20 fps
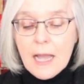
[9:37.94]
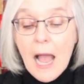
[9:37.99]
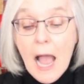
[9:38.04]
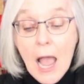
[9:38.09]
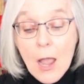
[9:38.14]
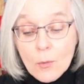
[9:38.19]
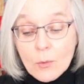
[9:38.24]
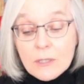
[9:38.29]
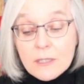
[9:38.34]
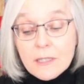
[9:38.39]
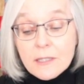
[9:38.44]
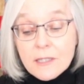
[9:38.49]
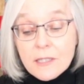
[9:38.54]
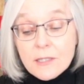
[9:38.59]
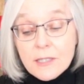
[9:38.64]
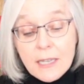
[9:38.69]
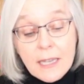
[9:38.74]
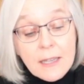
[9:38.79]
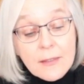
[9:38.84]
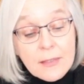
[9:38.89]
I will need to
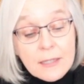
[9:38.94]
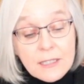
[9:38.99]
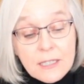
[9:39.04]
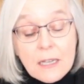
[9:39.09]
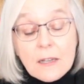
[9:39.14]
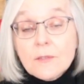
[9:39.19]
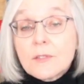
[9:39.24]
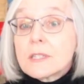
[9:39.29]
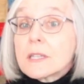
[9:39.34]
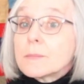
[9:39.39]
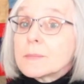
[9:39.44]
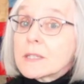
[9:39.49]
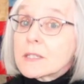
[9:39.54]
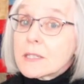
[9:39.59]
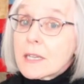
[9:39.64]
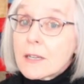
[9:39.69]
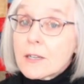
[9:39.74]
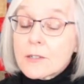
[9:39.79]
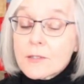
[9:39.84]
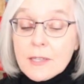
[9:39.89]
take the doves
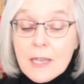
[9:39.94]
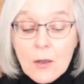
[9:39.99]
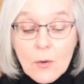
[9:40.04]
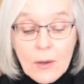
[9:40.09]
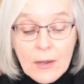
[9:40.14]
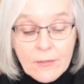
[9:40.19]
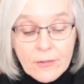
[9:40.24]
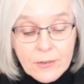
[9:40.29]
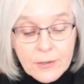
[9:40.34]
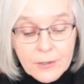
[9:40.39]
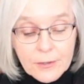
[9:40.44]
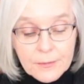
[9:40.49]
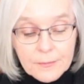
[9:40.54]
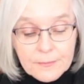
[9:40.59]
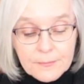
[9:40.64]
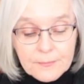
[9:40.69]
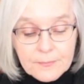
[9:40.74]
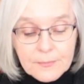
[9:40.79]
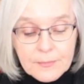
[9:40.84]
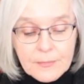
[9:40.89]
upstairs, however.
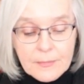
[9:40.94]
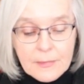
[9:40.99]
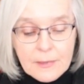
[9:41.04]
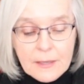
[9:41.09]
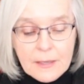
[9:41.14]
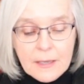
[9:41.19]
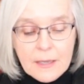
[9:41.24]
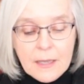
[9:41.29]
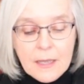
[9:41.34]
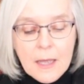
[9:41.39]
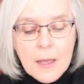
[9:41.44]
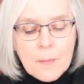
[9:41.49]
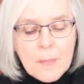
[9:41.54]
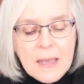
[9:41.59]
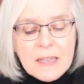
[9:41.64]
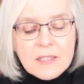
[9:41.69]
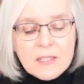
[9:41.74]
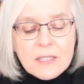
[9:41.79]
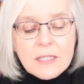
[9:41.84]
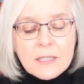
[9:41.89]

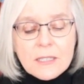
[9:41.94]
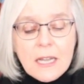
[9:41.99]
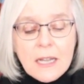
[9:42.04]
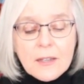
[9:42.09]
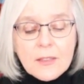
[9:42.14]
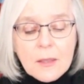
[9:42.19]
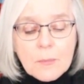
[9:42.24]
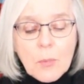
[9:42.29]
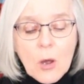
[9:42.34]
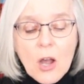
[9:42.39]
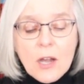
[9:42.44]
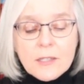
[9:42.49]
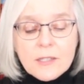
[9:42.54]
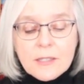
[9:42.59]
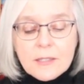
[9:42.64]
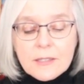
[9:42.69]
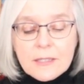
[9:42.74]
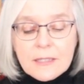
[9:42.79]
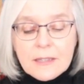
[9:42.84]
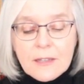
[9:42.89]
Best to tuck the
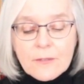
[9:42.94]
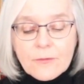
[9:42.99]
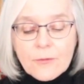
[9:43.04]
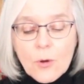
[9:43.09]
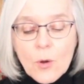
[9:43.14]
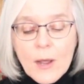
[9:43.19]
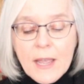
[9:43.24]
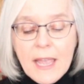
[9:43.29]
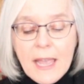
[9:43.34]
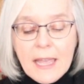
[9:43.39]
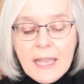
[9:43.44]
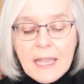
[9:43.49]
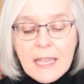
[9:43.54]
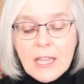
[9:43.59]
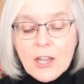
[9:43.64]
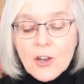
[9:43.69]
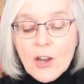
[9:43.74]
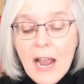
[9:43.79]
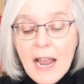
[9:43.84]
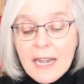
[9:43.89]
boxes in the foyer
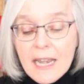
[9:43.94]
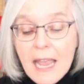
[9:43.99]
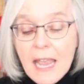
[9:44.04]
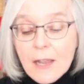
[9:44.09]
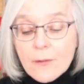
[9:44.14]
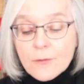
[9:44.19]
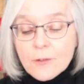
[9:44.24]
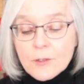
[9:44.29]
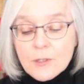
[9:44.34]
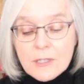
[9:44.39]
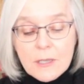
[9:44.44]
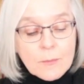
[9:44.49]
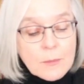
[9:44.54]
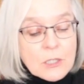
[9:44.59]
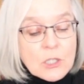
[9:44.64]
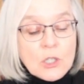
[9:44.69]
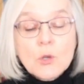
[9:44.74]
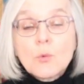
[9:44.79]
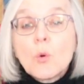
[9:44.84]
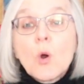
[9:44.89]
here. I'd hate for
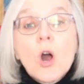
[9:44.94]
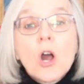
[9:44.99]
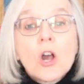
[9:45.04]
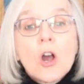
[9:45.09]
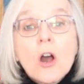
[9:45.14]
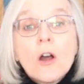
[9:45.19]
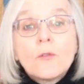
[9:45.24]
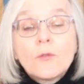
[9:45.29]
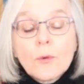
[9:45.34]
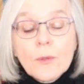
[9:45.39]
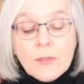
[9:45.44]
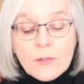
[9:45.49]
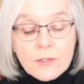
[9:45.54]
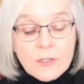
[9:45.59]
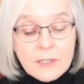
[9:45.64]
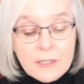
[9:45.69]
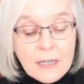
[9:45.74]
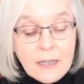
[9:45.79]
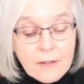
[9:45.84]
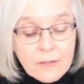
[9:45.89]
someone to walk off with your
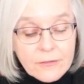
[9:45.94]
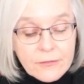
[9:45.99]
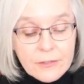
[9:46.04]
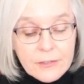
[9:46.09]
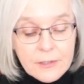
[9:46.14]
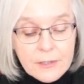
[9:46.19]
stuff.